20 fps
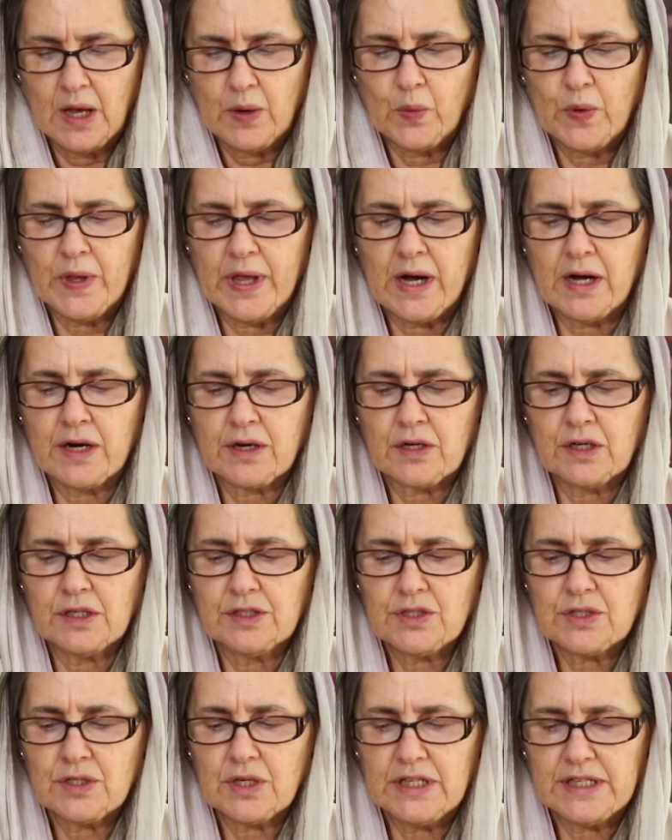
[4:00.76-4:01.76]
We are
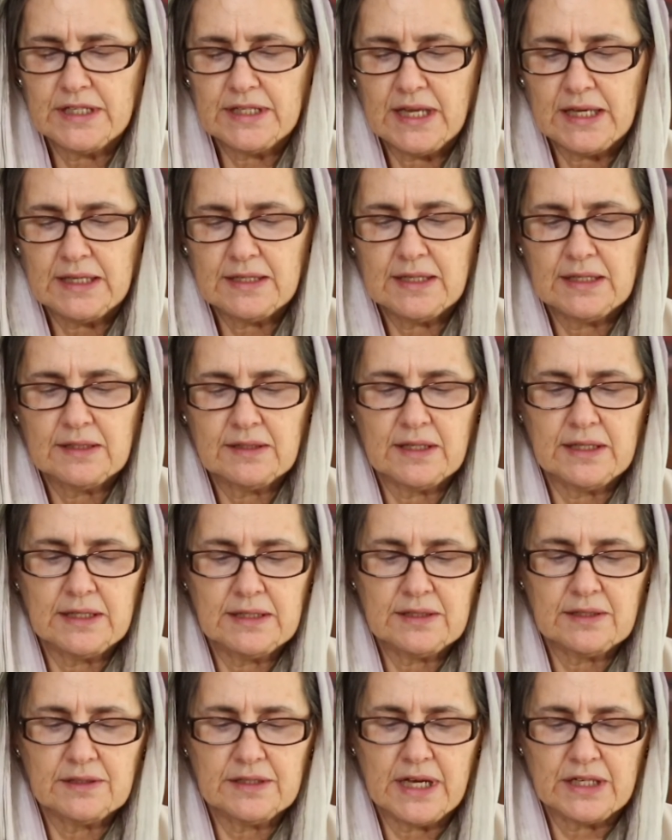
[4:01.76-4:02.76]
consolidating the
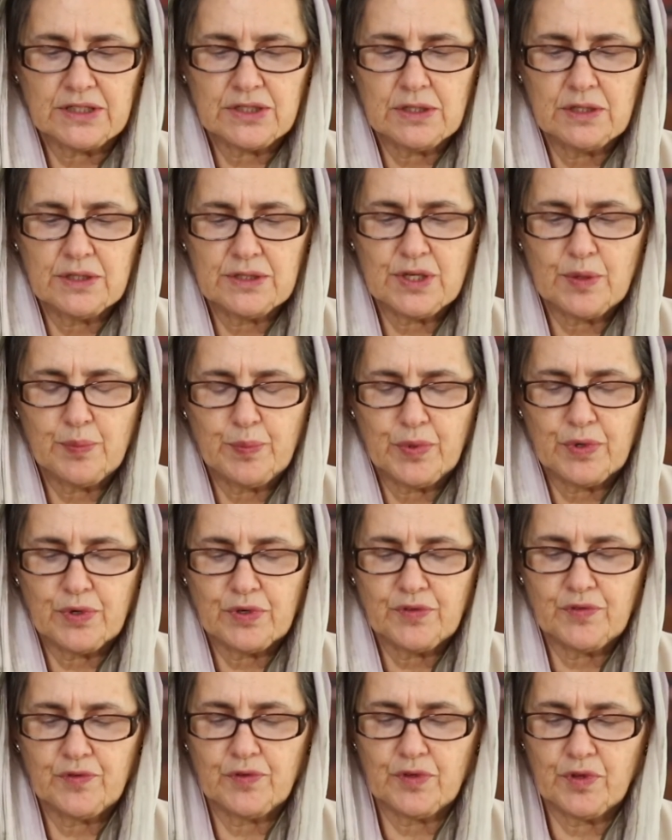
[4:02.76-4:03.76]
international
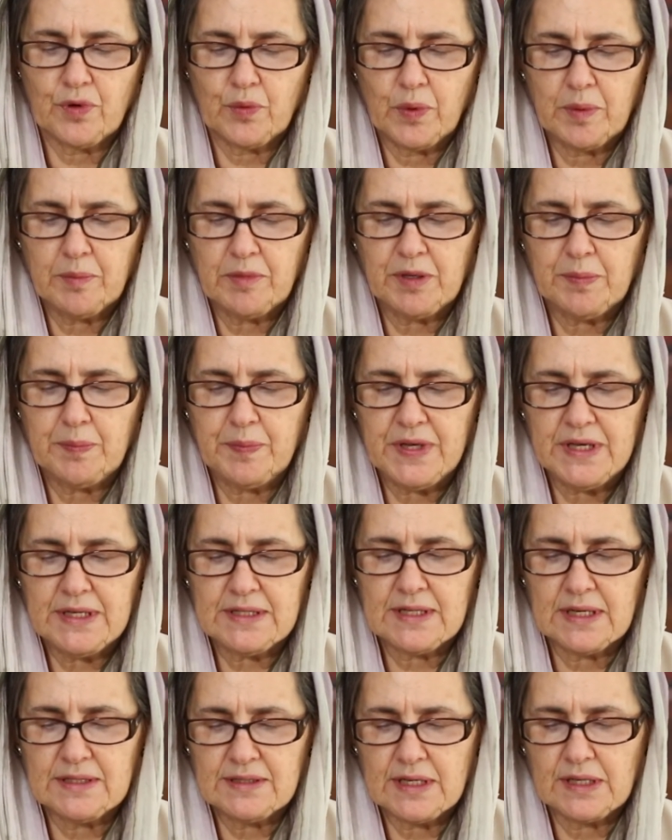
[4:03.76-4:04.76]
support for the women
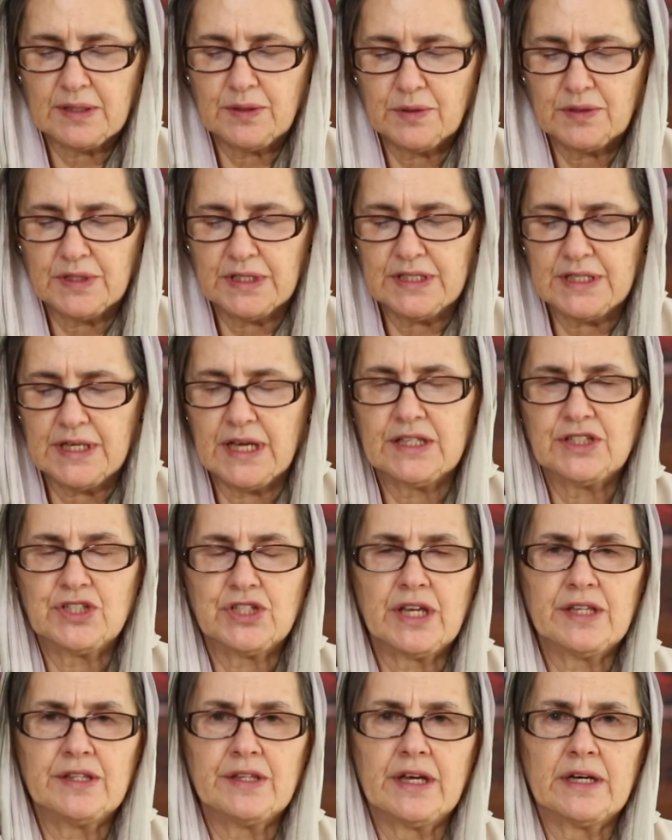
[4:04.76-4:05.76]
peace and security
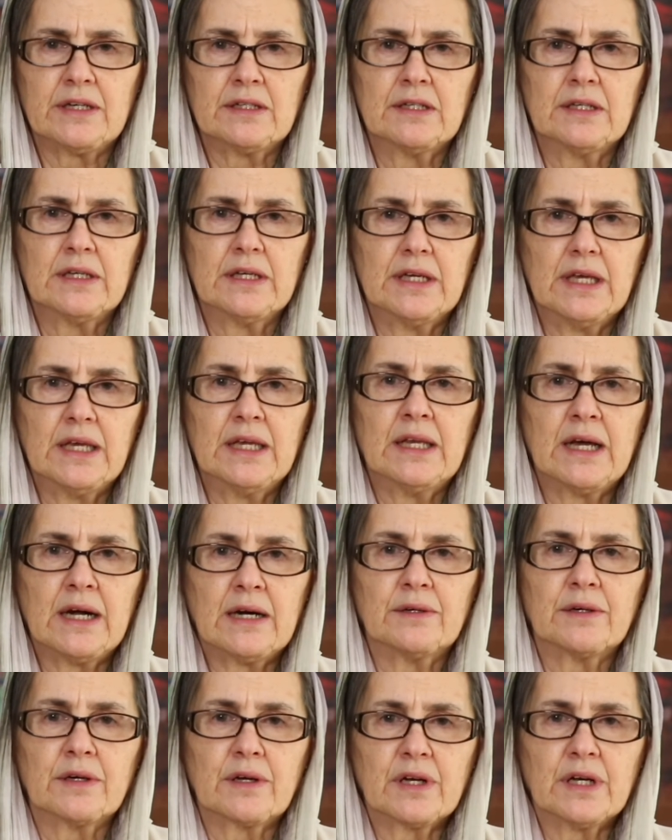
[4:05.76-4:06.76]
agenda in
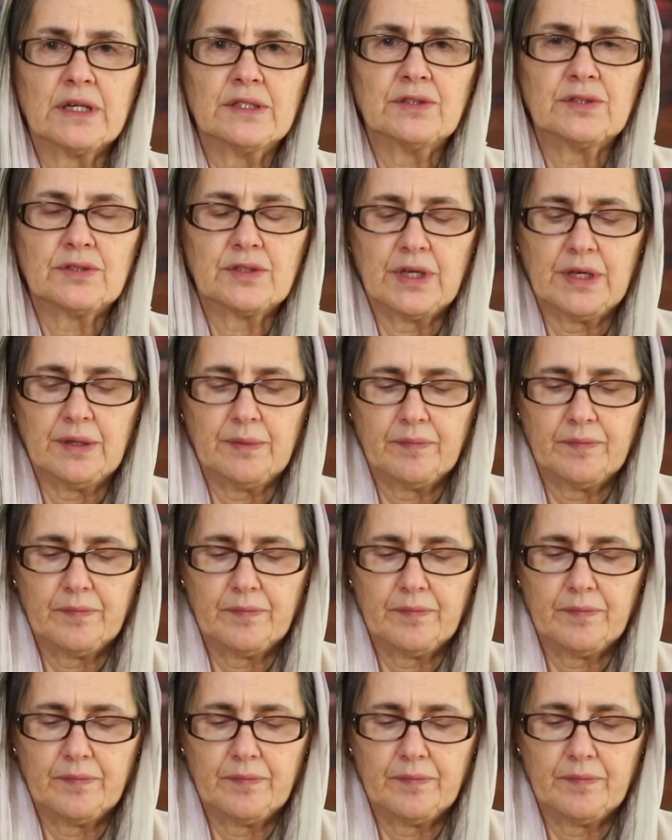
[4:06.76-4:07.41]
our country.